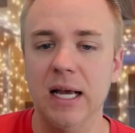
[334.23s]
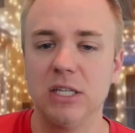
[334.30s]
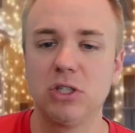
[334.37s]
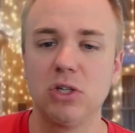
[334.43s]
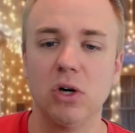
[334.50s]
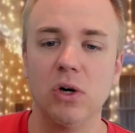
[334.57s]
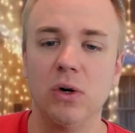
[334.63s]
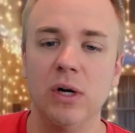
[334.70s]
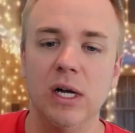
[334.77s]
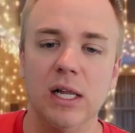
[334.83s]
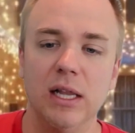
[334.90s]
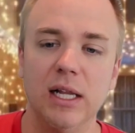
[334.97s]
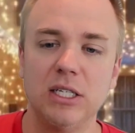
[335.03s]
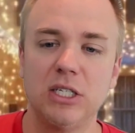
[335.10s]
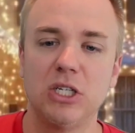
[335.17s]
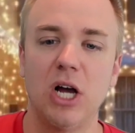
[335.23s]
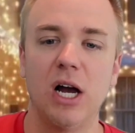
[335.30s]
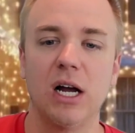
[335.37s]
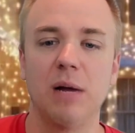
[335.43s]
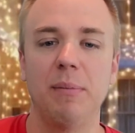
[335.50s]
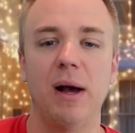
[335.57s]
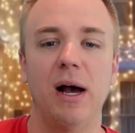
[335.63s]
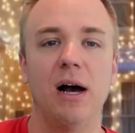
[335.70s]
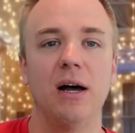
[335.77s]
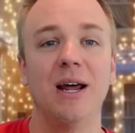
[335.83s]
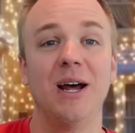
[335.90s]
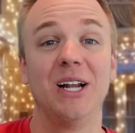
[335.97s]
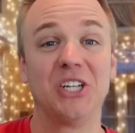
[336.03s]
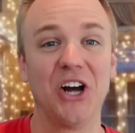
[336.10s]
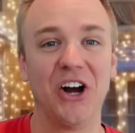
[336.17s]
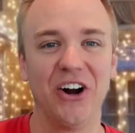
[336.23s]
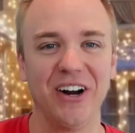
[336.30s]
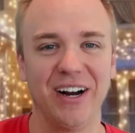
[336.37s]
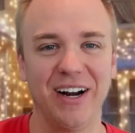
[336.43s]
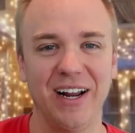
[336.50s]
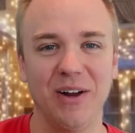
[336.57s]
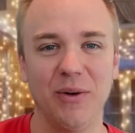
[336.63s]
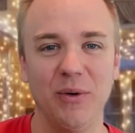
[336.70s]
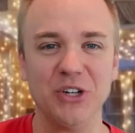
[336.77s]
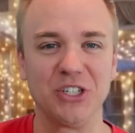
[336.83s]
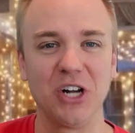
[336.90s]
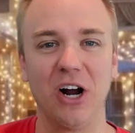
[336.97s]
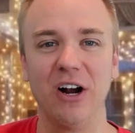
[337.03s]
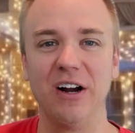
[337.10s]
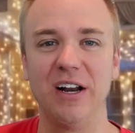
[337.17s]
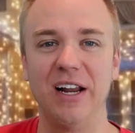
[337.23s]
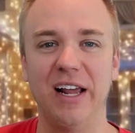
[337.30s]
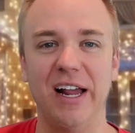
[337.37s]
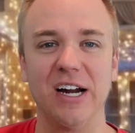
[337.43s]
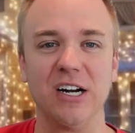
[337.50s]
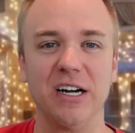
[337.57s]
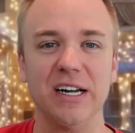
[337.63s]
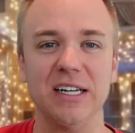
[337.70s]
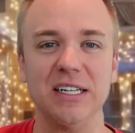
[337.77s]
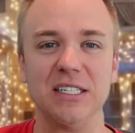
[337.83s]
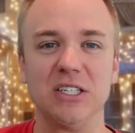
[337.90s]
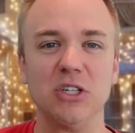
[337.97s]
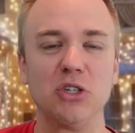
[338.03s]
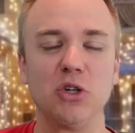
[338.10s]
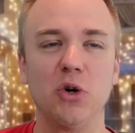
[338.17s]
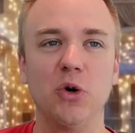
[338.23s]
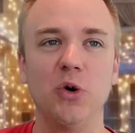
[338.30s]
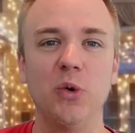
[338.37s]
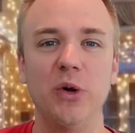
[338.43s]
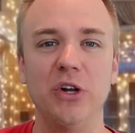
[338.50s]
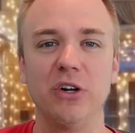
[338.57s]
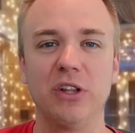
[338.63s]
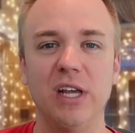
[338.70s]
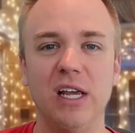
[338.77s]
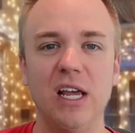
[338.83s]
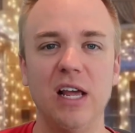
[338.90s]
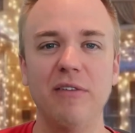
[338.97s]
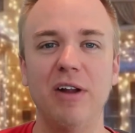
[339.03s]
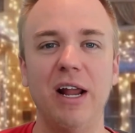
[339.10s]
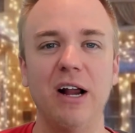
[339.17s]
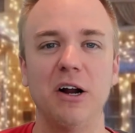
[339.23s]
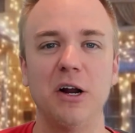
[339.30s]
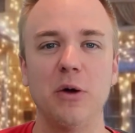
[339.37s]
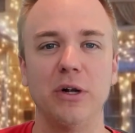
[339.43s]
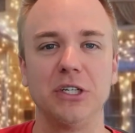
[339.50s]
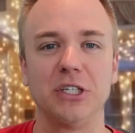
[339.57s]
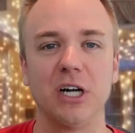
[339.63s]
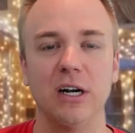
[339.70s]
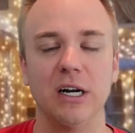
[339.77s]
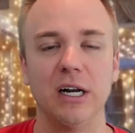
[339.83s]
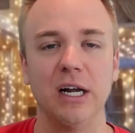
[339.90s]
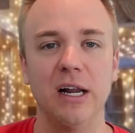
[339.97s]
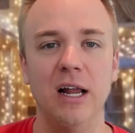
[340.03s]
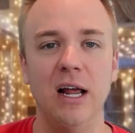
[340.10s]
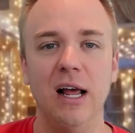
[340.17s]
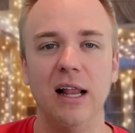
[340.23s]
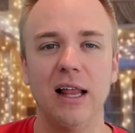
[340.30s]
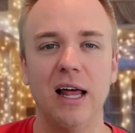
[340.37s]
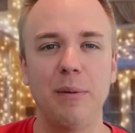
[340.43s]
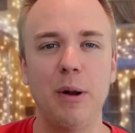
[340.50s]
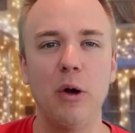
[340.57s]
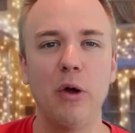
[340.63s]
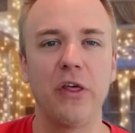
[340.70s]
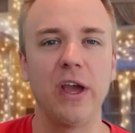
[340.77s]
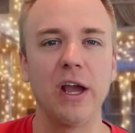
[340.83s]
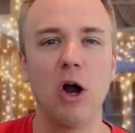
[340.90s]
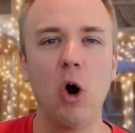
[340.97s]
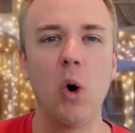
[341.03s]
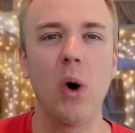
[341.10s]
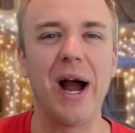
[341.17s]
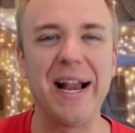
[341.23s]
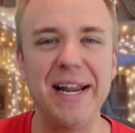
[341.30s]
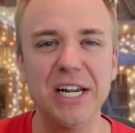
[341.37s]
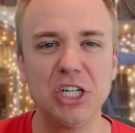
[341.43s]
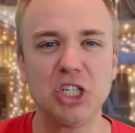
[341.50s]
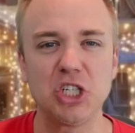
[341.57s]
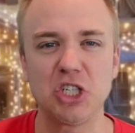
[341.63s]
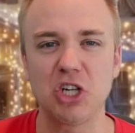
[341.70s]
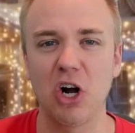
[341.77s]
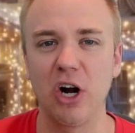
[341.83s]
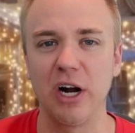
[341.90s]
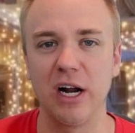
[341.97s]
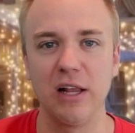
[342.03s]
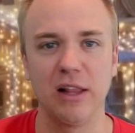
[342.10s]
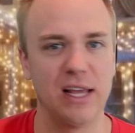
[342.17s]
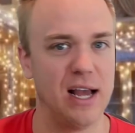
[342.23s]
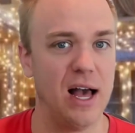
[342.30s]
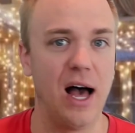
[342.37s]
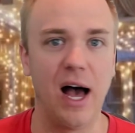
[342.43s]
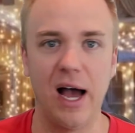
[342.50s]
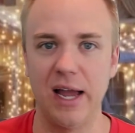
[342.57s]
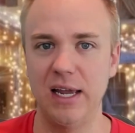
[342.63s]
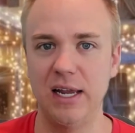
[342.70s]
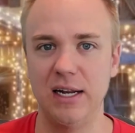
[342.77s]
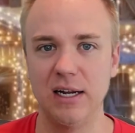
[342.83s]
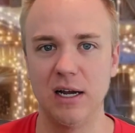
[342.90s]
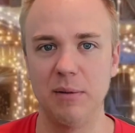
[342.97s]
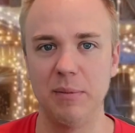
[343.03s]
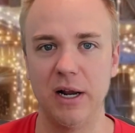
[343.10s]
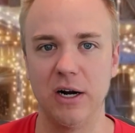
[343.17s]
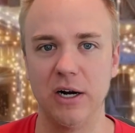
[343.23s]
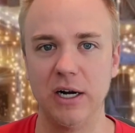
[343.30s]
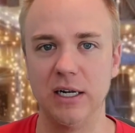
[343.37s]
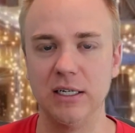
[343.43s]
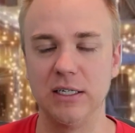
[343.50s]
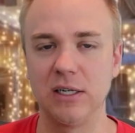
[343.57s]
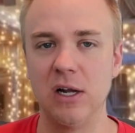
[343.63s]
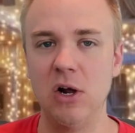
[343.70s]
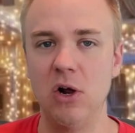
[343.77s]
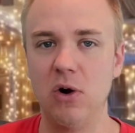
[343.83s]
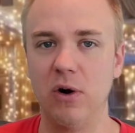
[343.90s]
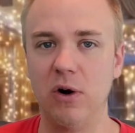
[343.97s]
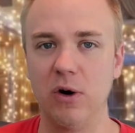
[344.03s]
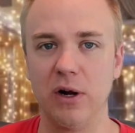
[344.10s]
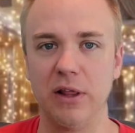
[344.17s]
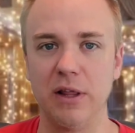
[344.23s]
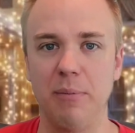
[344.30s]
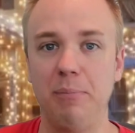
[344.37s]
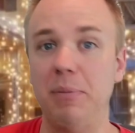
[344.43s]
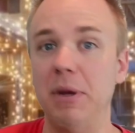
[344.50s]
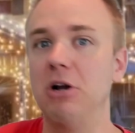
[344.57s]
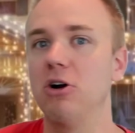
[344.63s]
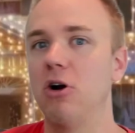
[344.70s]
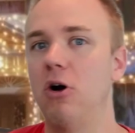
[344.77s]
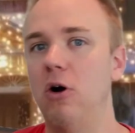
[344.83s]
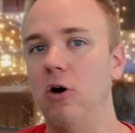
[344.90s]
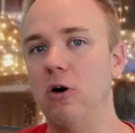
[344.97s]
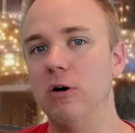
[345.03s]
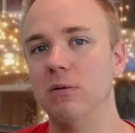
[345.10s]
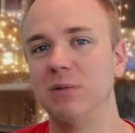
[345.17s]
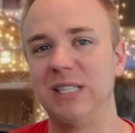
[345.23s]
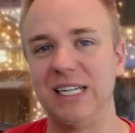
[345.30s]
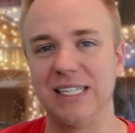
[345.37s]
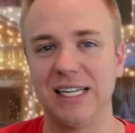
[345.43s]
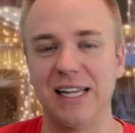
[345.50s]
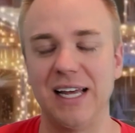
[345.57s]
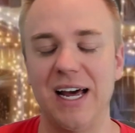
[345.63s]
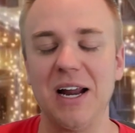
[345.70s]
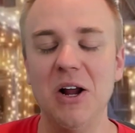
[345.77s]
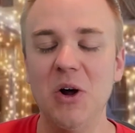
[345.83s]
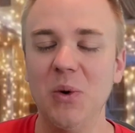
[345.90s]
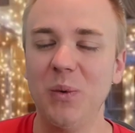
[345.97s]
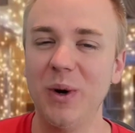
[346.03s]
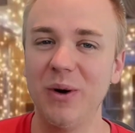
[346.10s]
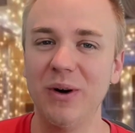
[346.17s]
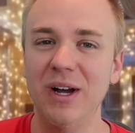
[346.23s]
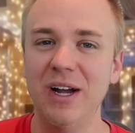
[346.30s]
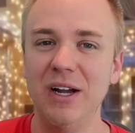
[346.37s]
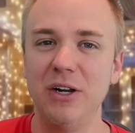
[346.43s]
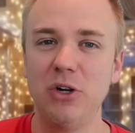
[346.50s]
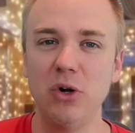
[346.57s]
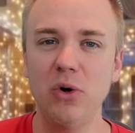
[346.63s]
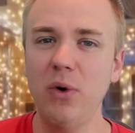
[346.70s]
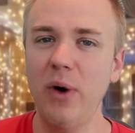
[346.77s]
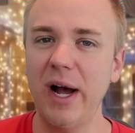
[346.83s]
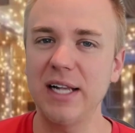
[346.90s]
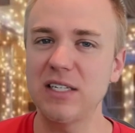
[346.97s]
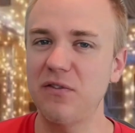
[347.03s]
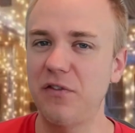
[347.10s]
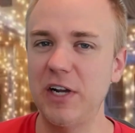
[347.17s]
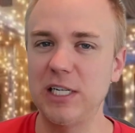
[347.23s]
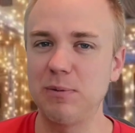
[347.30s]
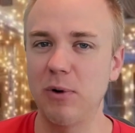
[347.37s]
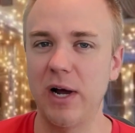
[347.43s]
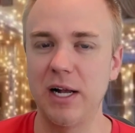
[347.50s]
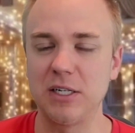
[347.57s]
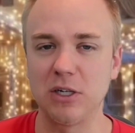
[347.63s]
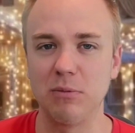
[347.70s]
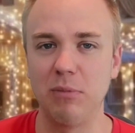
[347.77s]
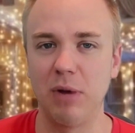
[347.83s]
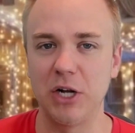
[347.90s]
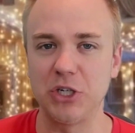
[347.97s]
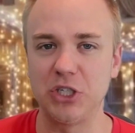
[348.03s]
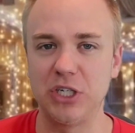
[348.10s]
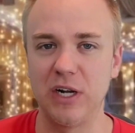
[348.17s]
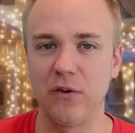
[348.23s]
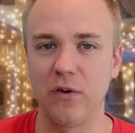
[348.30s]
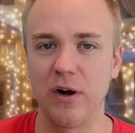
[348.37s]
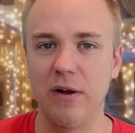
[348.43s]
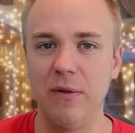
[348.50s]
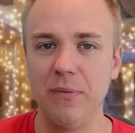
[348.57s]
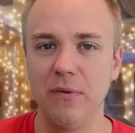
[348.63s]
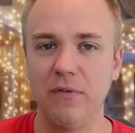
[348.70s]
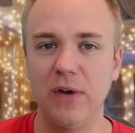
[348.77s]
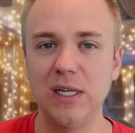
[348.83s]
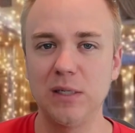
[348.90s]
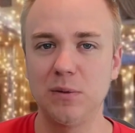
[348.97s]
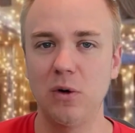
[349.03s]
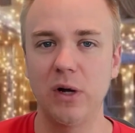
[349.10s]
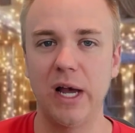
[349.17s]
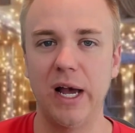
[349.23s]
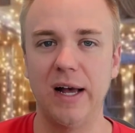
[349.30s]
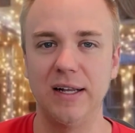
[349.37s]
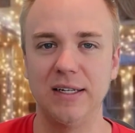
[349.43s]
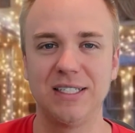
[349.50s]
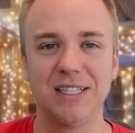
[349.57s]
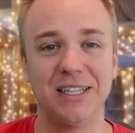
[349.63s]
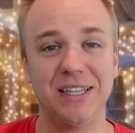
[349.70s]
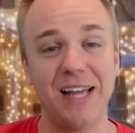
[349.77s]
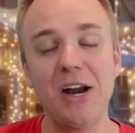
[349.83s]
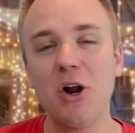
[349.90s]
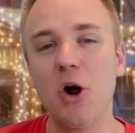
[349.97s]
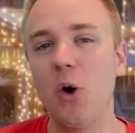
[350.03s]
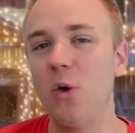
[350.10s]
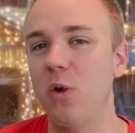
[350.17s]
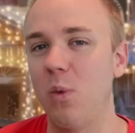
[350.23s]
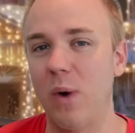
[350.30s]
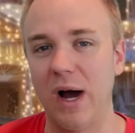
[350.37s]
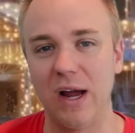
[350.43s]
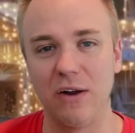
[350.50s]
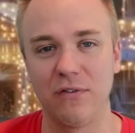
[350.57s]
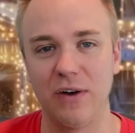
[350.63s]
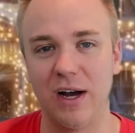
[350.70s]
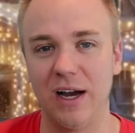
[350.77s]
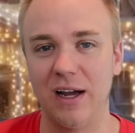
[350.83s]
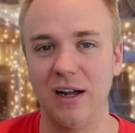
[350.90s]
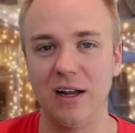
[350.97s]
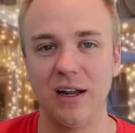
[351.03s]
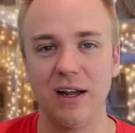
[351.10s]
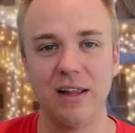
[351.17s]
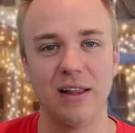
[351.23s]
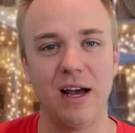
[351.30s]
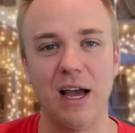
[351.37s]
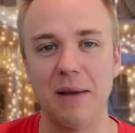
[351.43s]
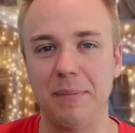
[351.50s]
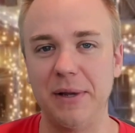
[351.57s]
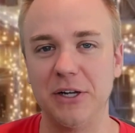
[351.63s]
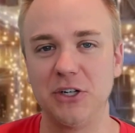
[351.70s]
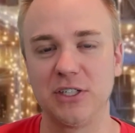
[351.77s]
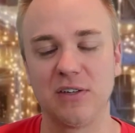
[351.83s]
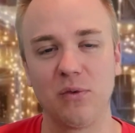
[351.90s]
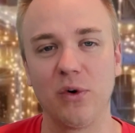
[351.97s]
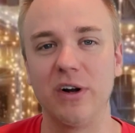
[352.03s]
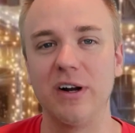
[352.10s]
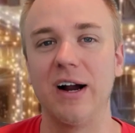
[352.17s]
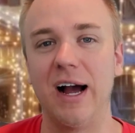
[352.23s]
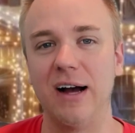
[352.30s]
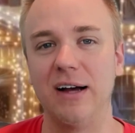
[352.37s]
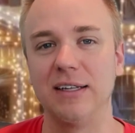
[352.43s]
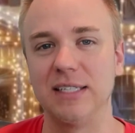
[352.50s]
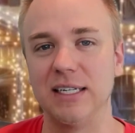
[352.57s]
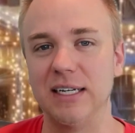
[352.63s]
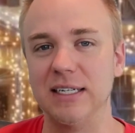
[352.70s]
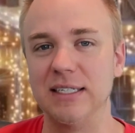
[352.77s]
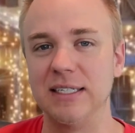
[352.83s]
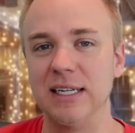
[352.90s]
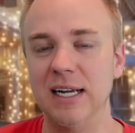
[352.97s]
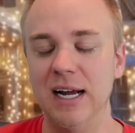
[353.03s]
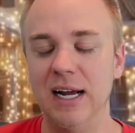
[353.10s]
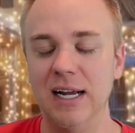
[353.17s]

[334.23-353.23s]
So let's talk about targeting when you're targeting areas. So when you're thinking of an area you want to target, a lot of people think, oh, I need to just target the high income areas or the bigger homes, things like that. Well, Google ads and Facebook ads are much different. Facebook ads, they know the Wi-Fi and the IP address of where your house is.